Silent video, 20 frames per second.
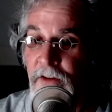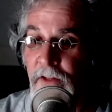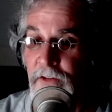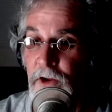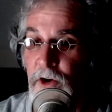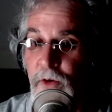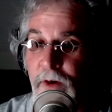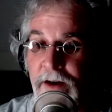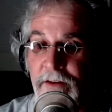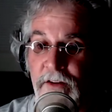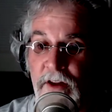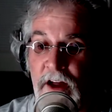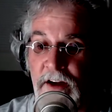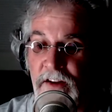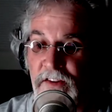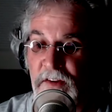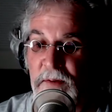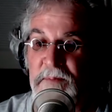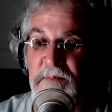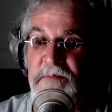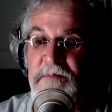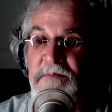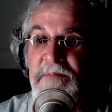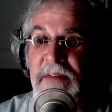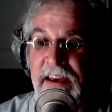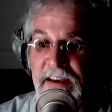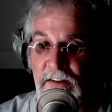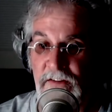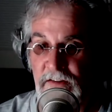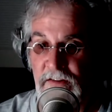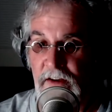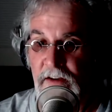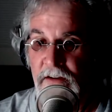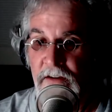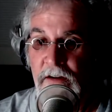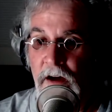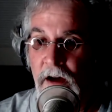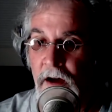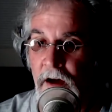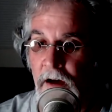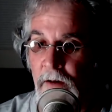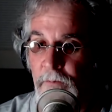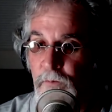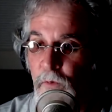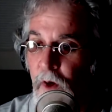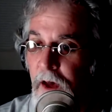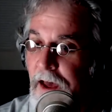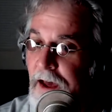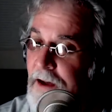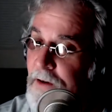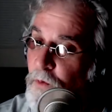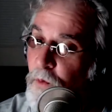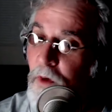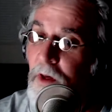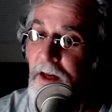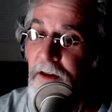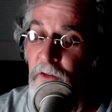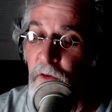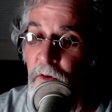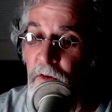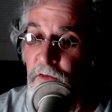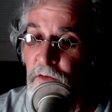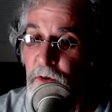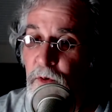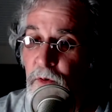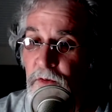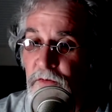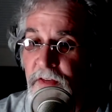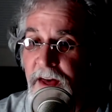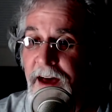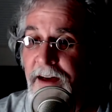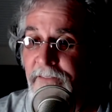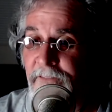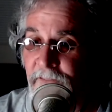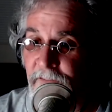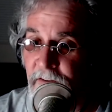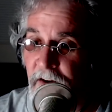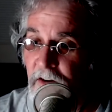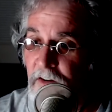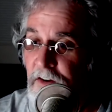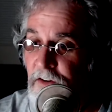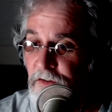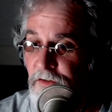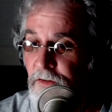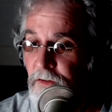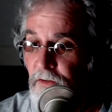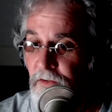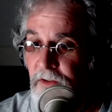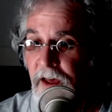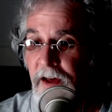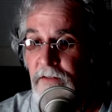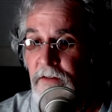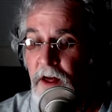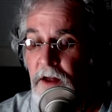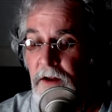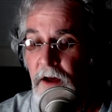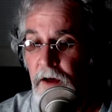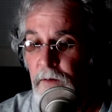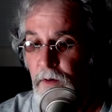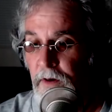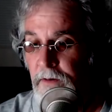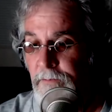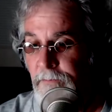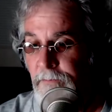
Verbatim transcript: the new Avalon is amazing. Yeah. Um, and we'll have a review of that very soon. The Avalon Hybrid.